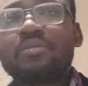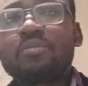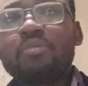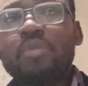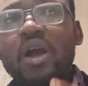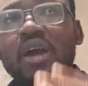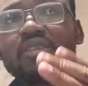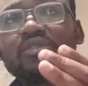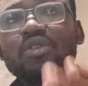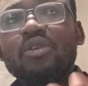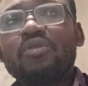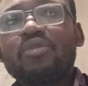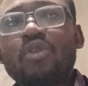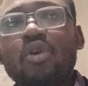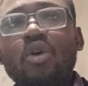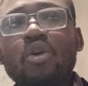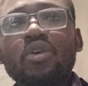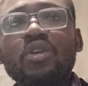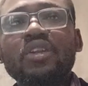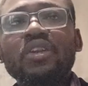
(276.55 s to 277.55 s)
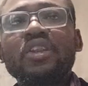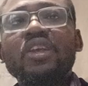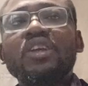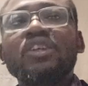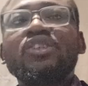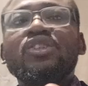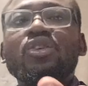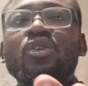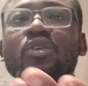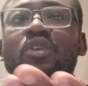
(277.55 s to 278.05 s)
part of
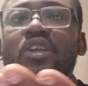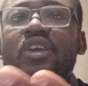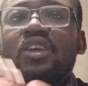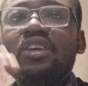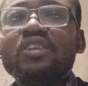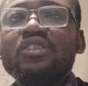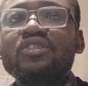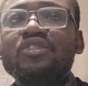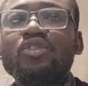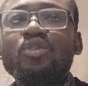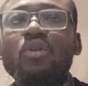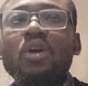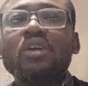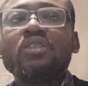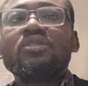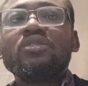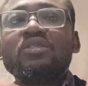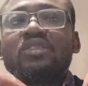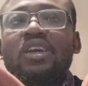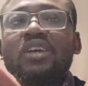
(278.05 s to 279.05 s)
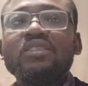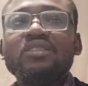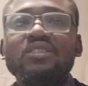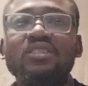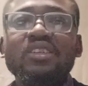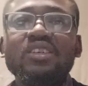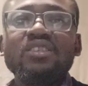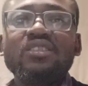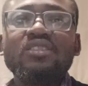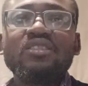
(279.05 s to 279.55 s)
coordination is you want to test
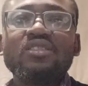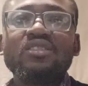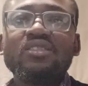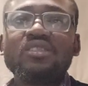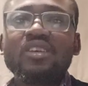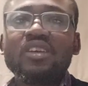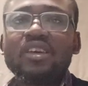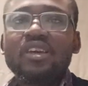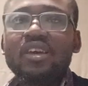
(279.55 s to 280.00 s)
this